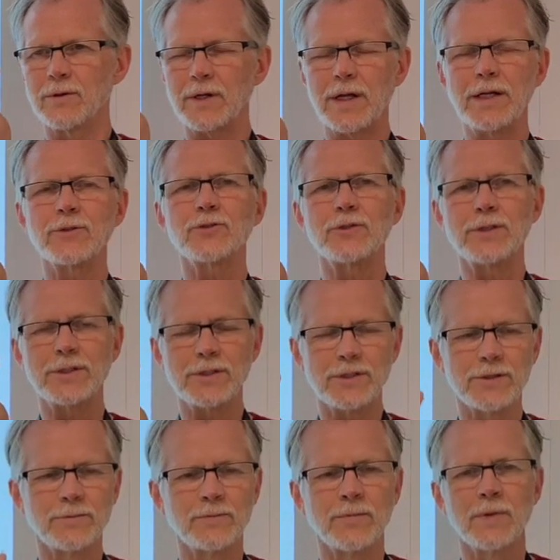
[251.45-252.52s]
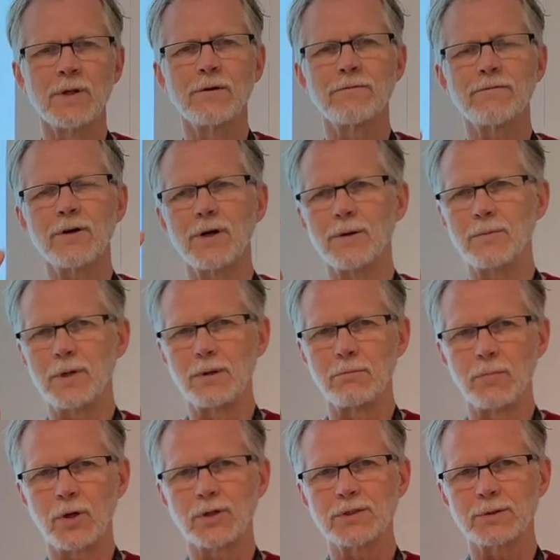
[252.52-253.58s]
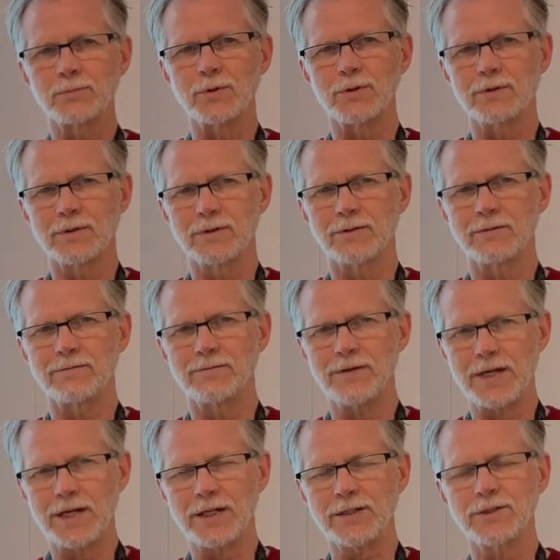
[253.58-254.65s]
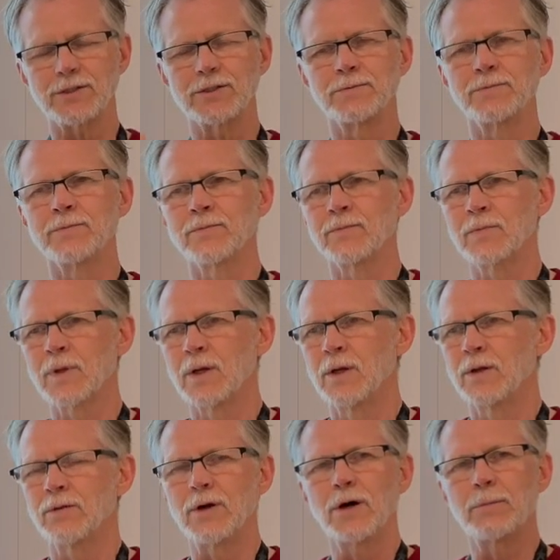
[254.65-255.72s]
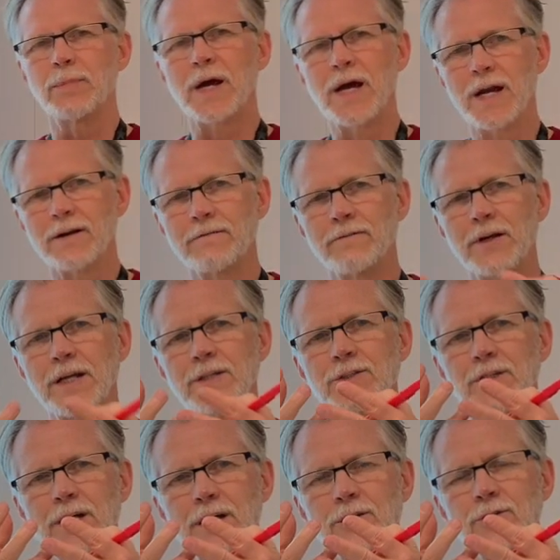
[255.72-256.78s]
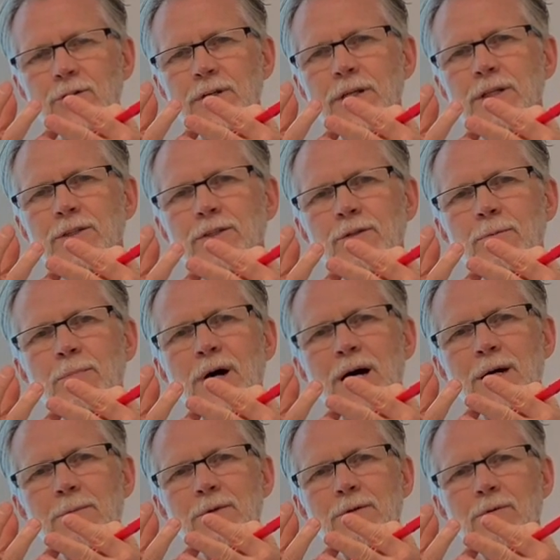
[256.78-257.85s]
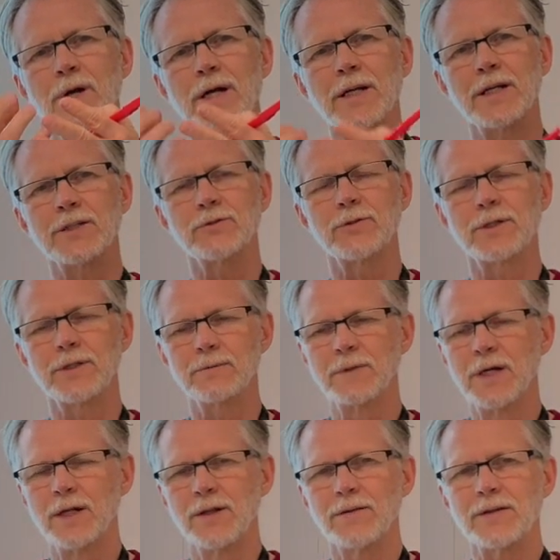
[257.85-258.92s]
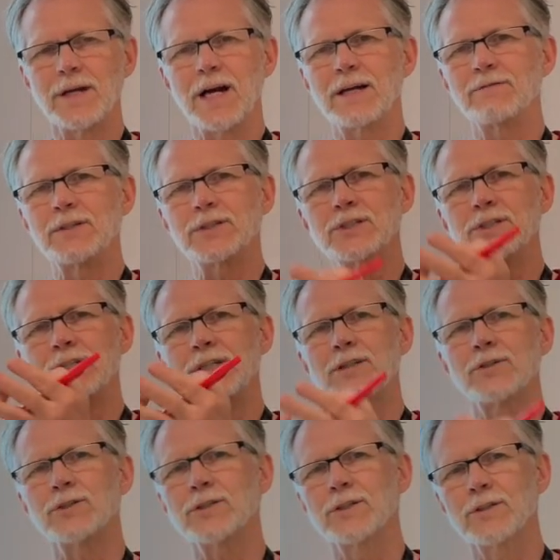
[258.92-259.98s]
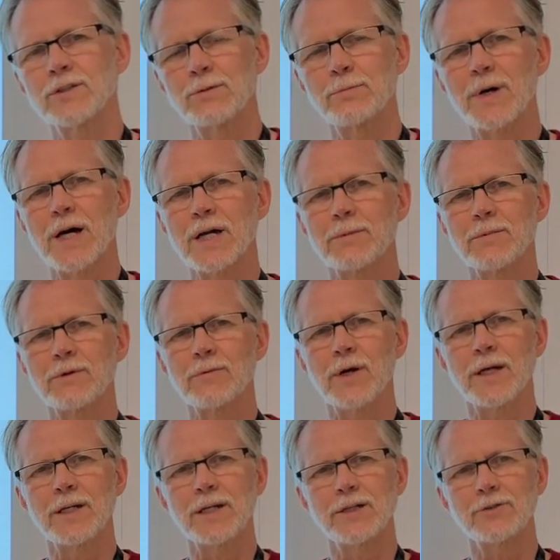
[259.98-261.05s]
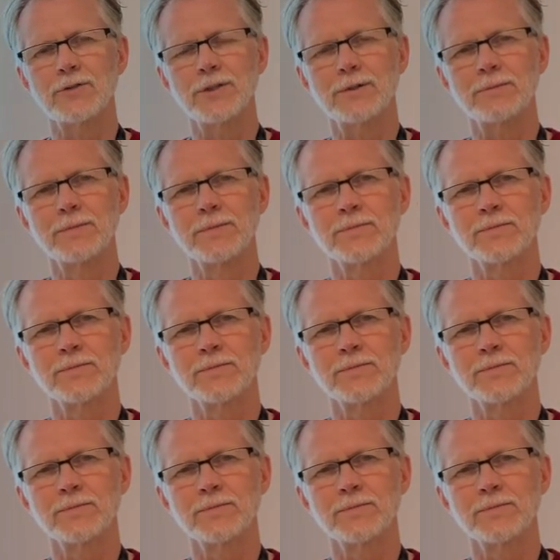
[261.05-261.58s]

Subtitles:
entries from multiple veins. The hepatic veins enter into the bottom of the right atrium, the IVC enters into the bottom of the right atrium,